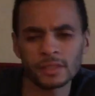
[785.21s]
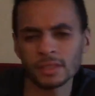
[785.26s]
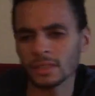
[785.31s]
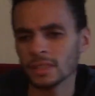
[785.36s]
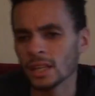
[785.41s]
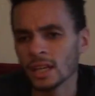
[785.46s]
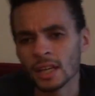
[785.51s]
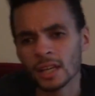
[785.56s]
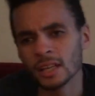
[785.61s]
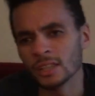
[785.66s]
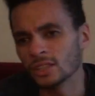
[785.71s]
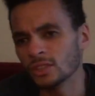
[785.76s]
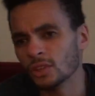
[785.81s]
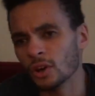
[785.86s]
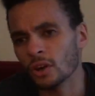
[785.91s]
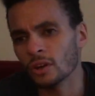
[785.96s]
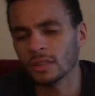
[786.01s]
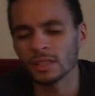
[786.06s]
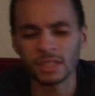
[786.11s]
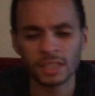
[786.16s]
He's
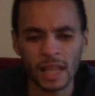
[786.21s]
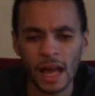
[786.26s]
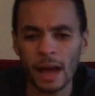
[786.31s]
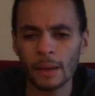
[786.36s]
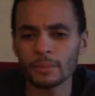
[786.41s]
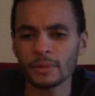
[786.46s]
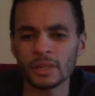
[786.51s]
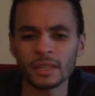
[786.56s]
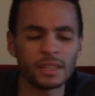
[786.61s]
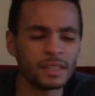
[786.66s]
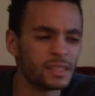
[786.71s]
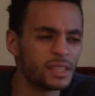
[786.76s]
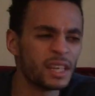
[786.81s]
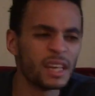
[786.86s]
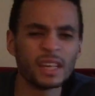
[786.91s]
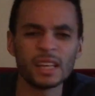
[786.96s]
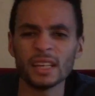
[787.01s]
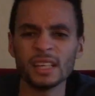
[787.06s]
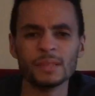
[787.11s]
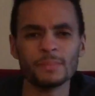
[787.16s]
stirred, sloppy,
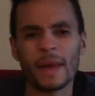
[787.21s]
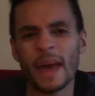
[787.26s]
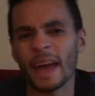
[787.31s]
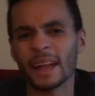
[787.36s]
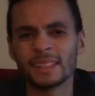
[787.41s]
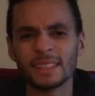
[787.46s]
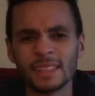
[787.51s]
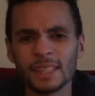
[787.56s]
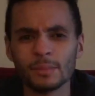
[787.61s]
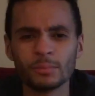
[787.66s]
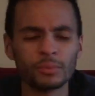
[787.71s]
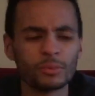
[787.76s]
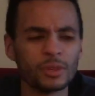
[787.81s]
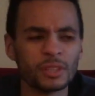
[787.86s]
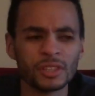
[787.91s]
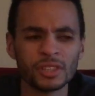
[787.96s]
he's mad simple.